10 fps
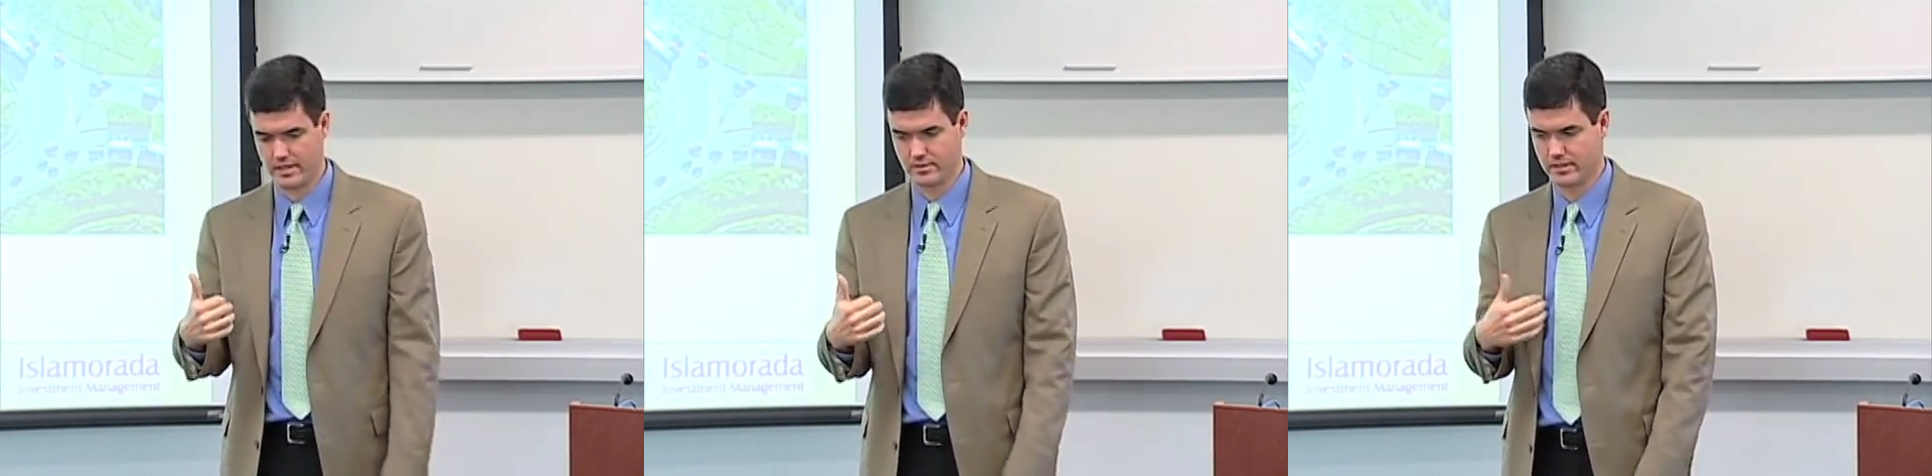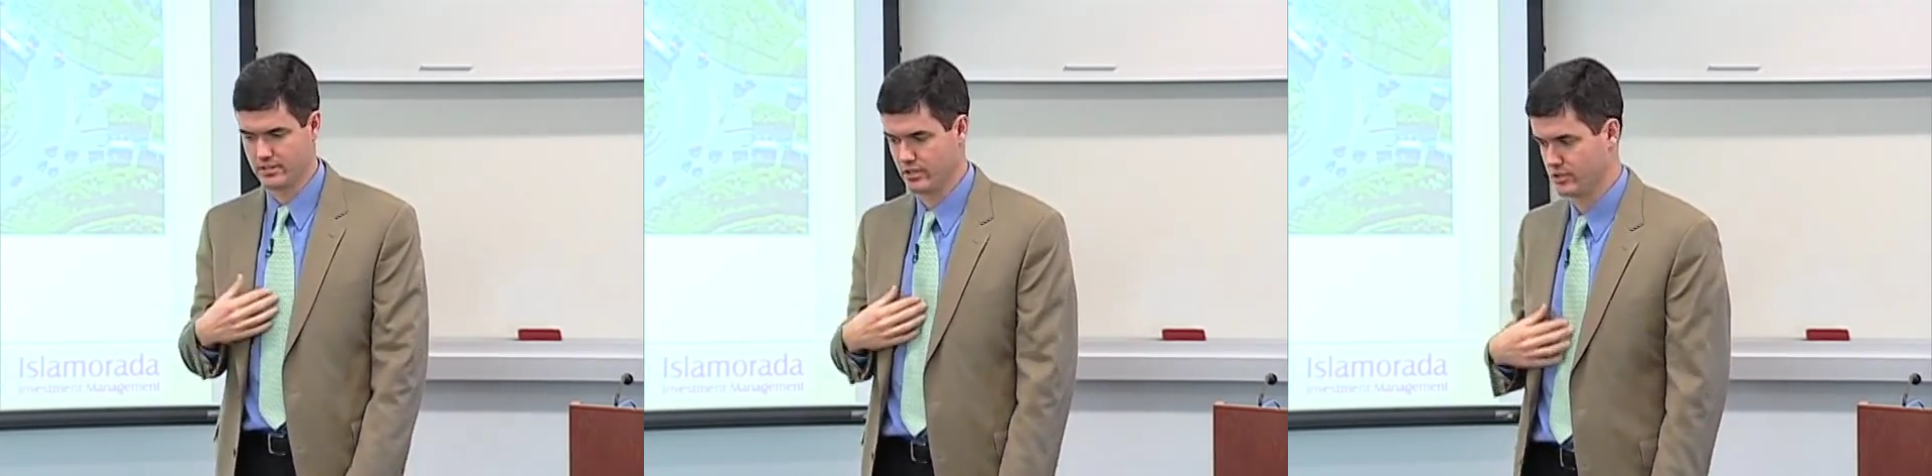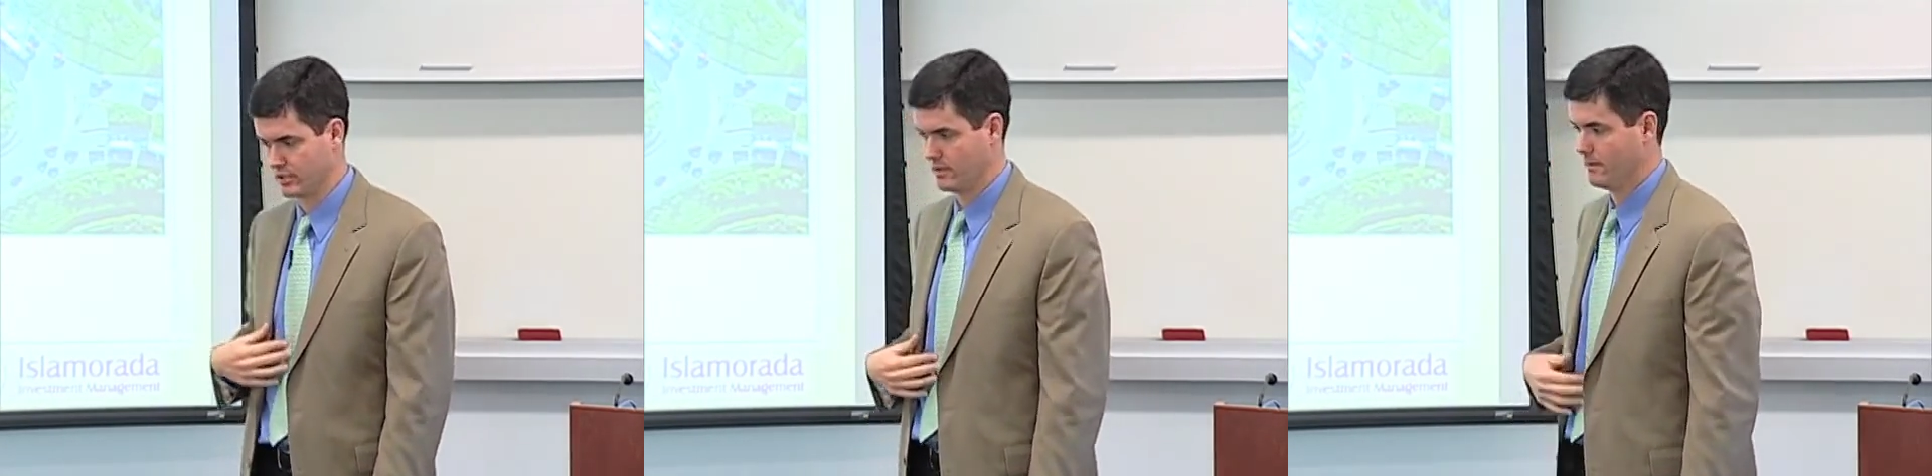manager a dozen
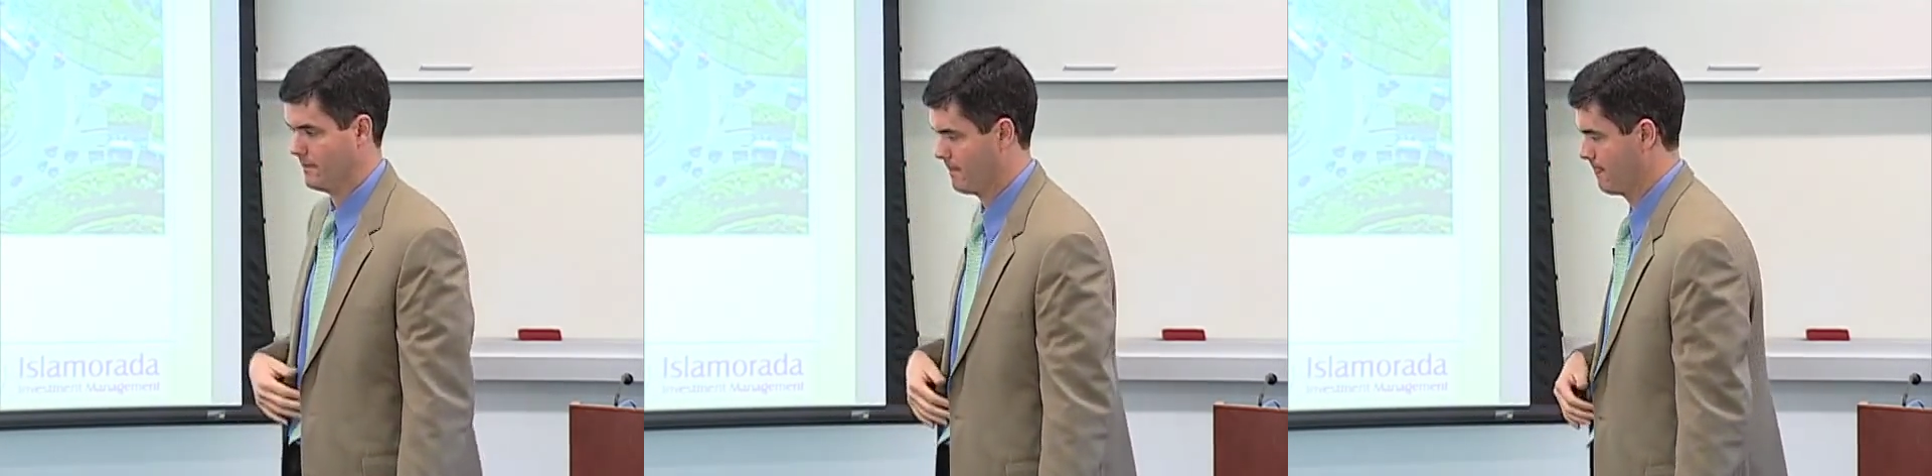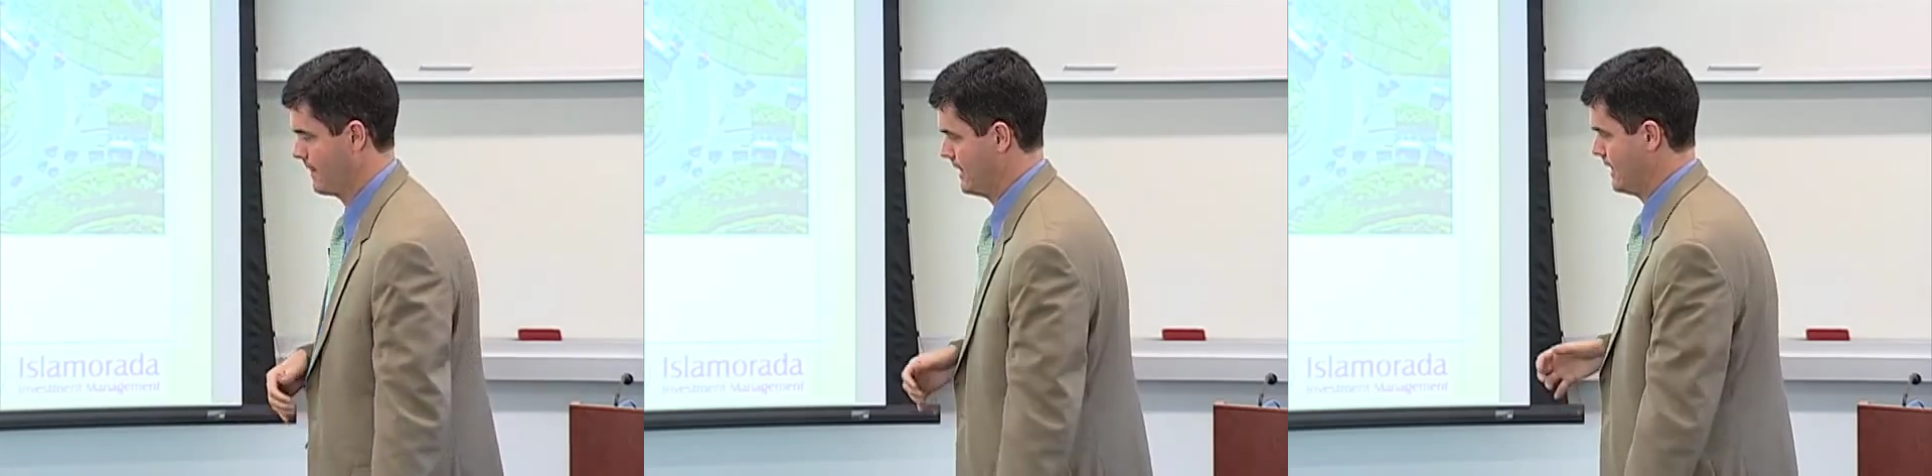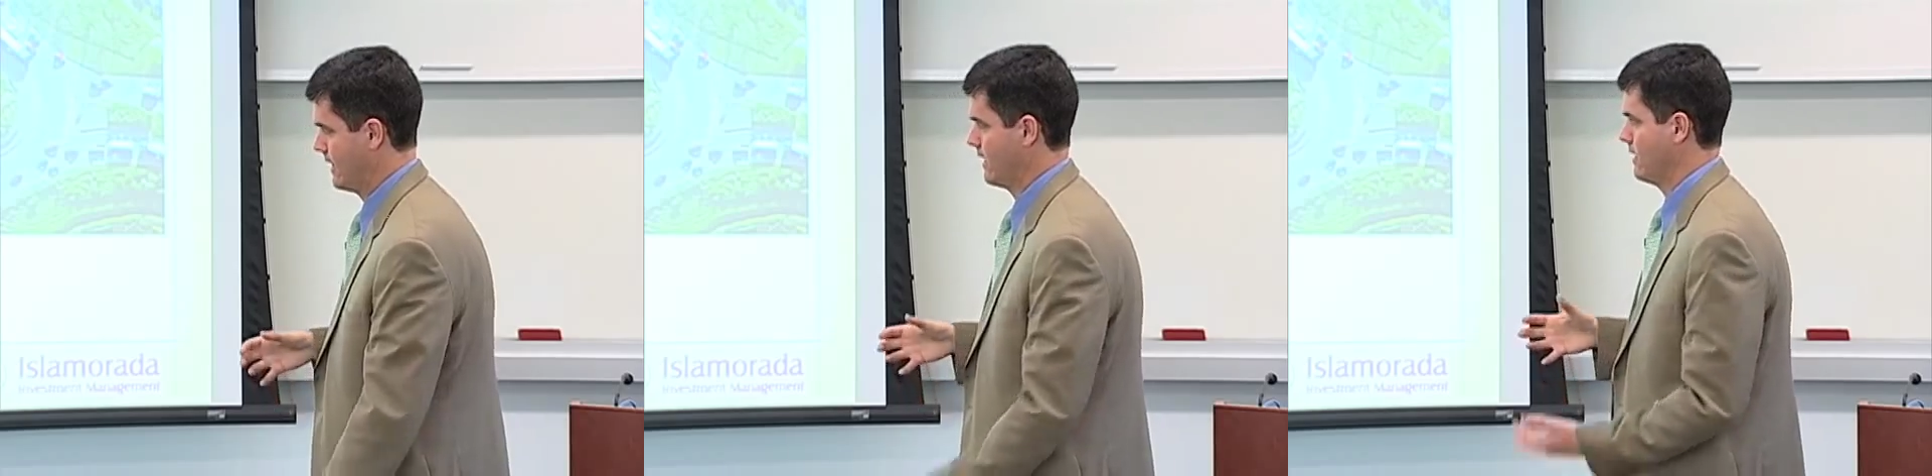years ago,
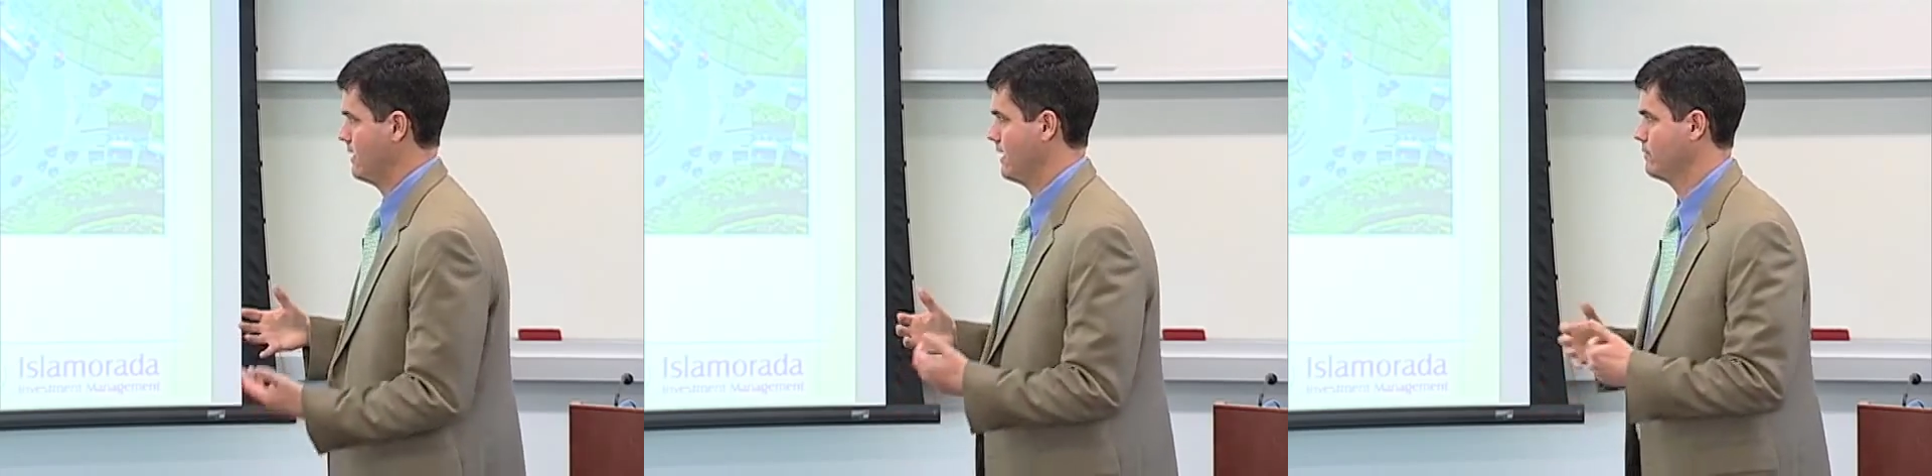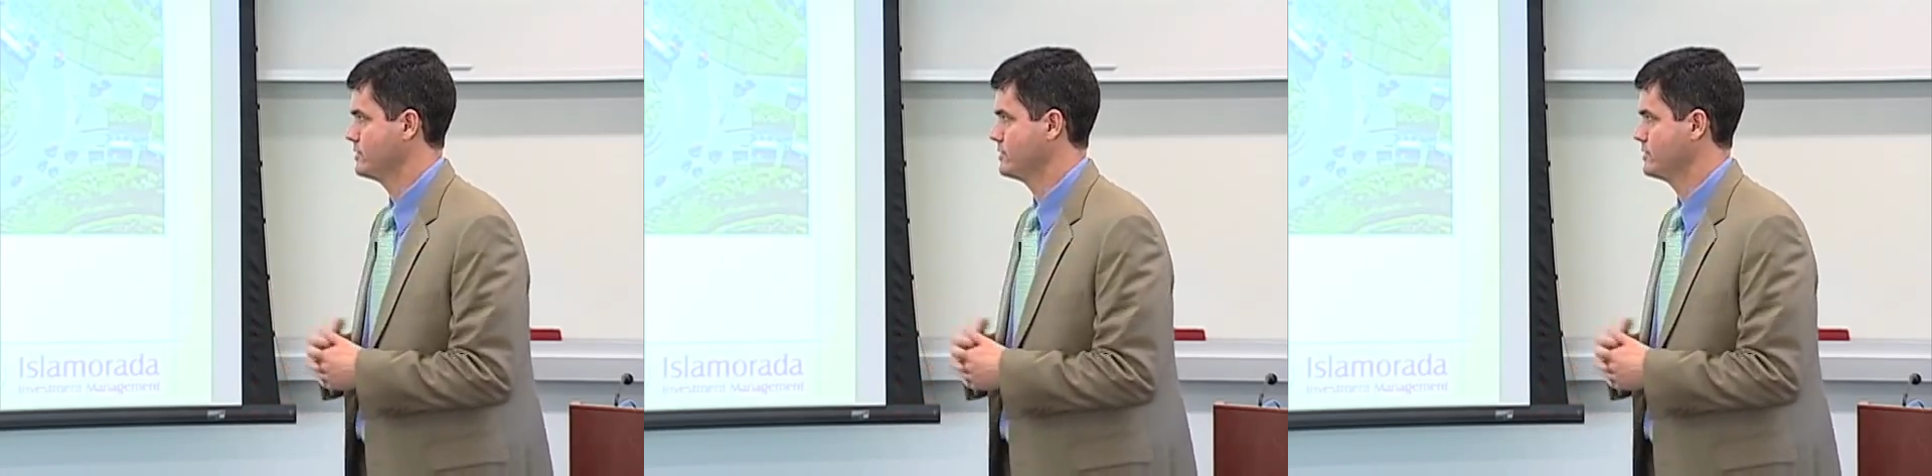it